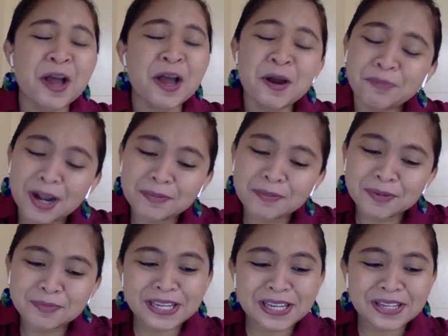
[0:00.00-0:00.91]

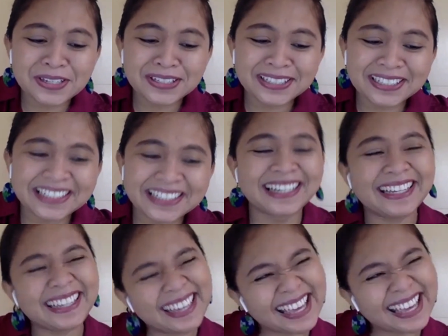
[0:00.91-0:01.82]
Probably,
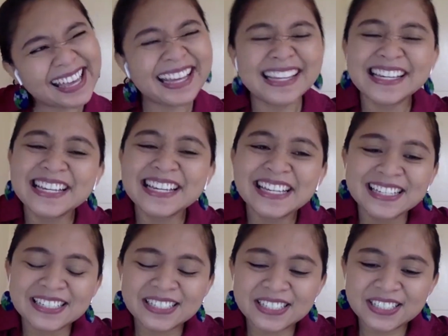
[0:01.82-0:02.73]
yeah.
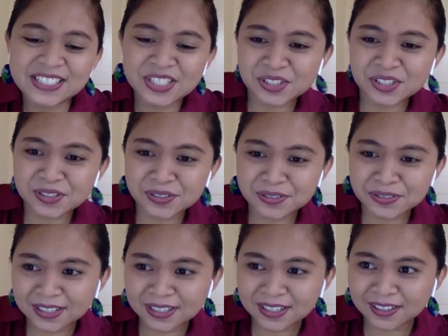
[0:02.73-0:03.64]
You know,
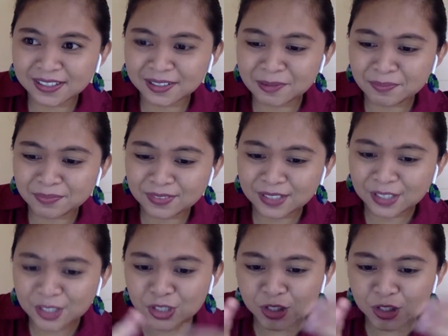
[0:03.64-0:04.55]
um,
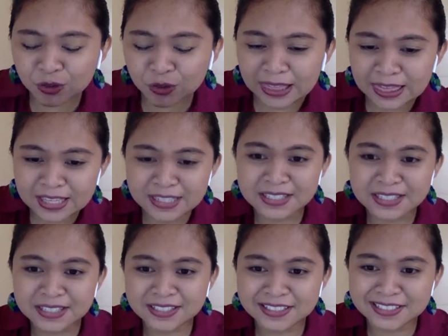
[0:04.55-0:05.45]
During
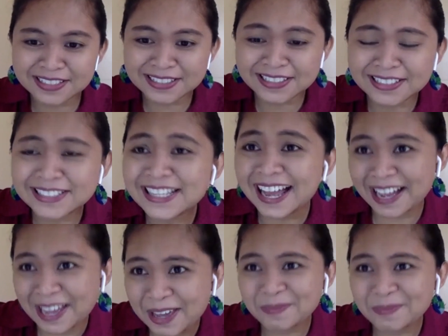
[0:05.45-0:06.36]
this
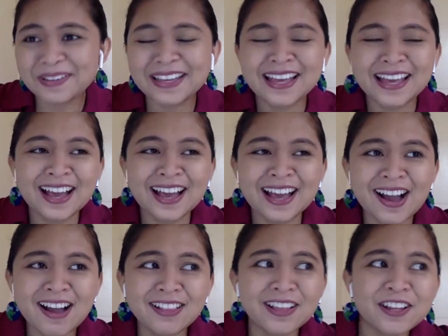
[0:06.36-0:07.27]
time, a
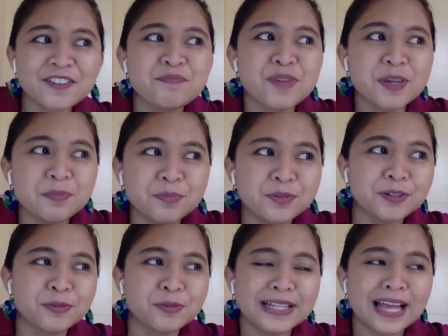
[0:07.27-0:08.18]
lot of people
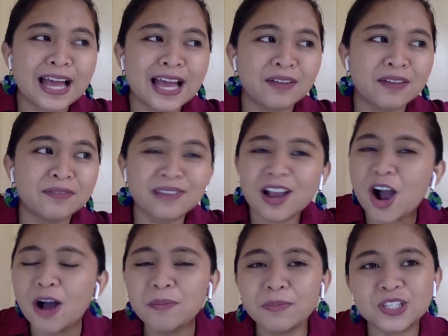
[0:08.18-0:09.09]
will have
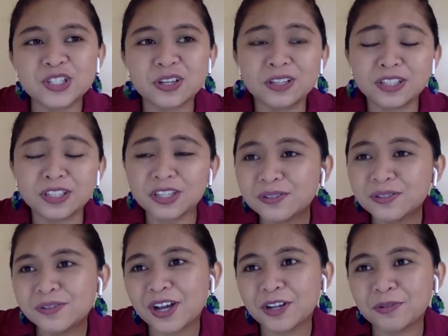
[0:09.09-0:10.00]
comments on you, on
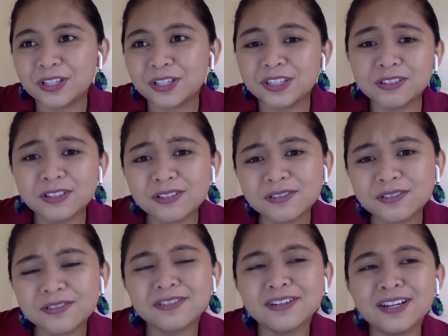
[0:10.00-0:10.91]
what you do.
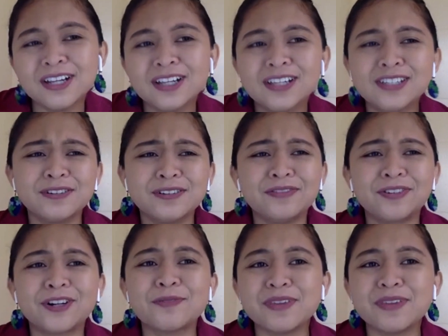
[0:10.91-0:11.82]
So for
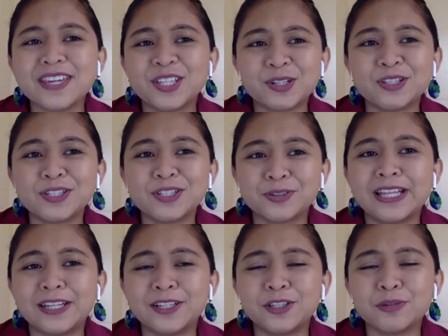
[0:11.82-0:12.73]
me, it's also related
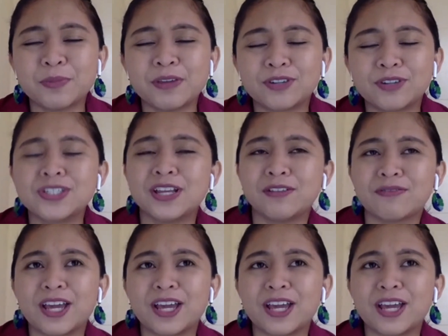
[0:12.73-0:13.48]
to my first advice.